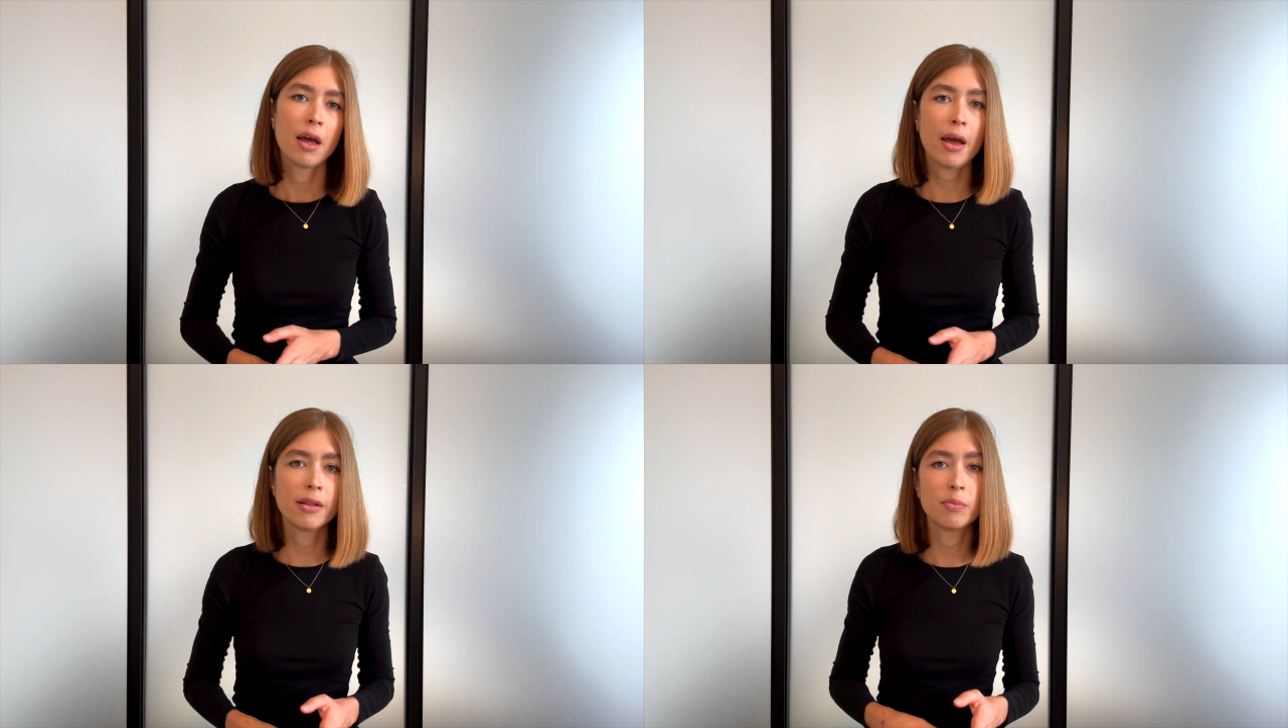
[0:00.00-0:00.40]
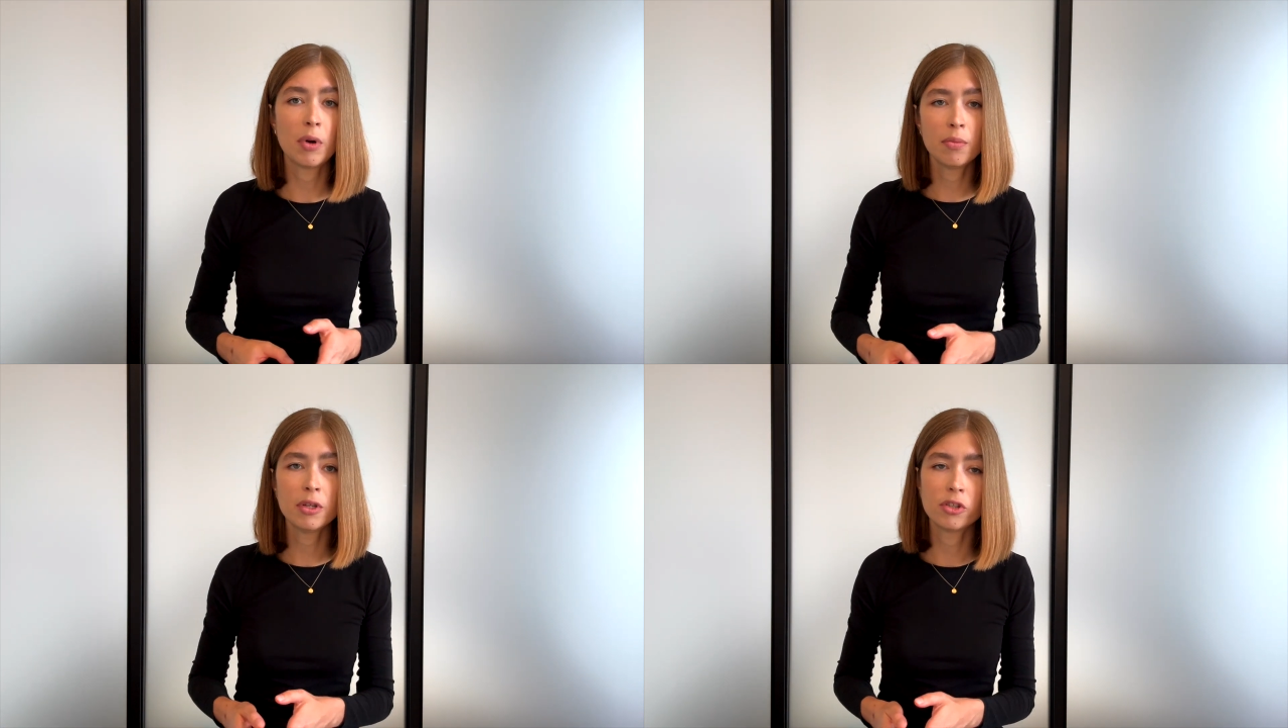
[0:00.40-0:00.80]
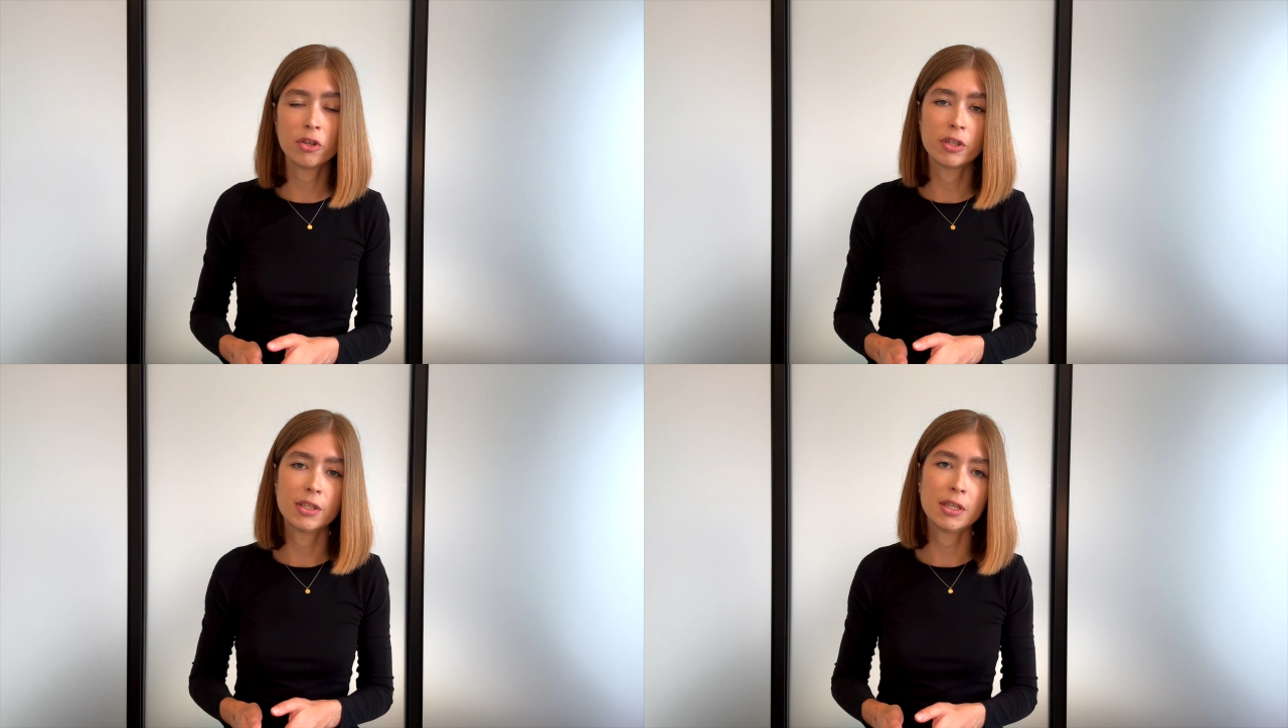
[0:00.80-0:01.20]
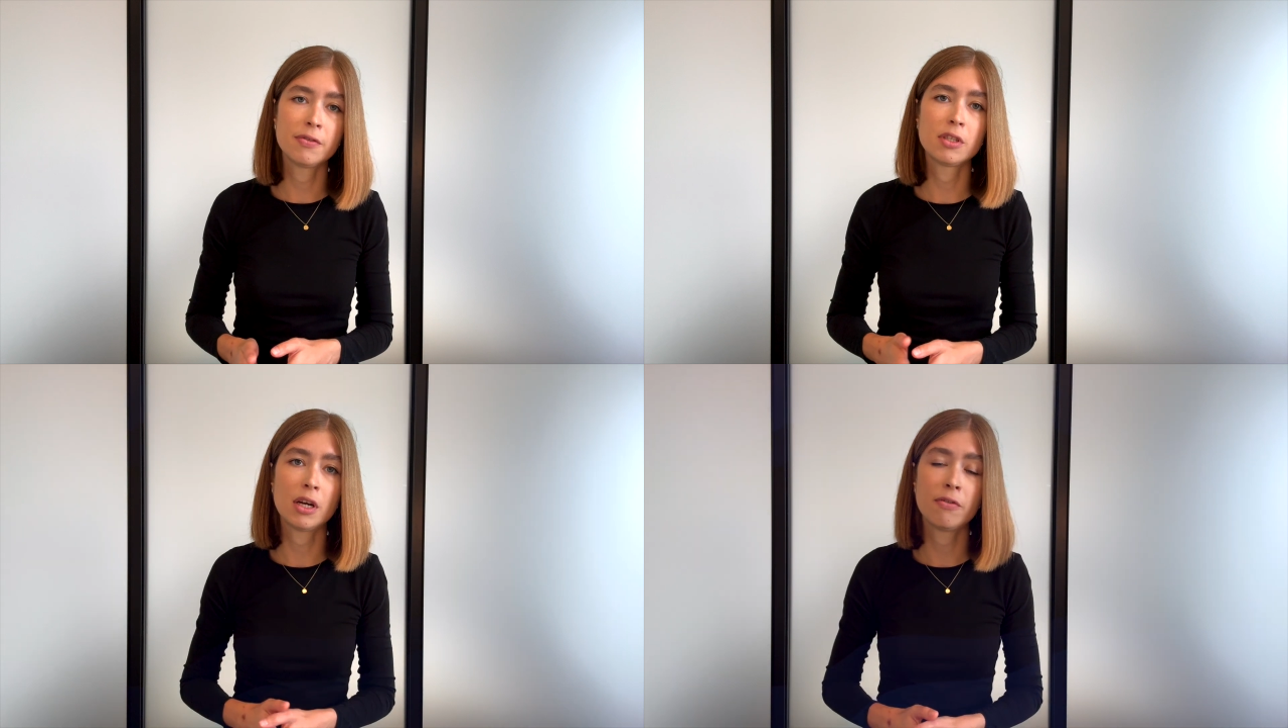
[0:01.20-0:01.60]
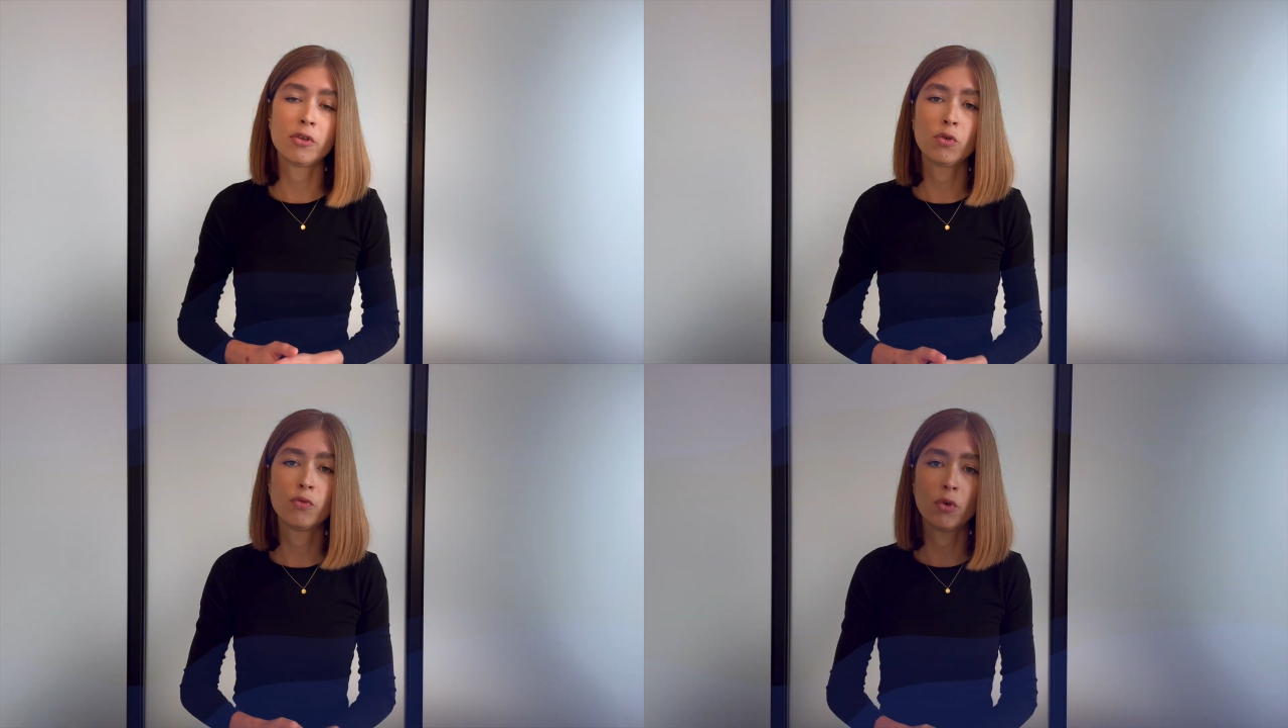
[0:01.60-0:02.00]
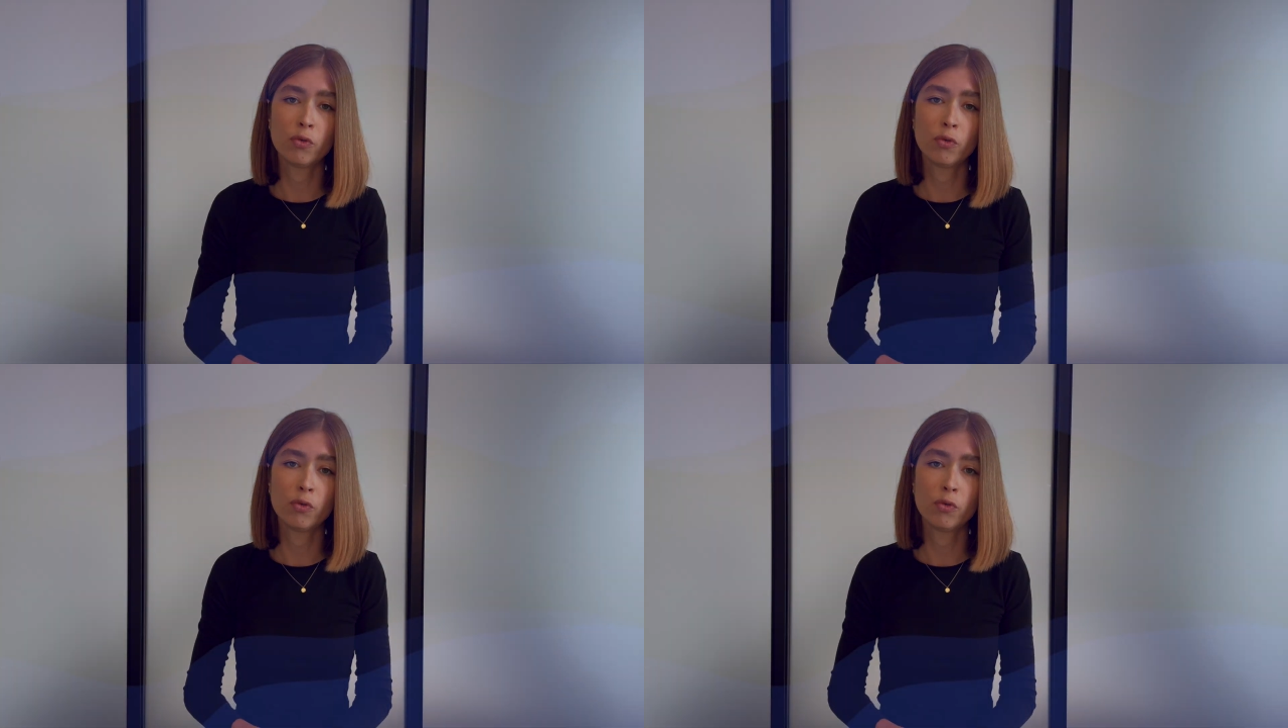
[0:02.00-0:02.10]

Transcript: and the publisher receives revenue for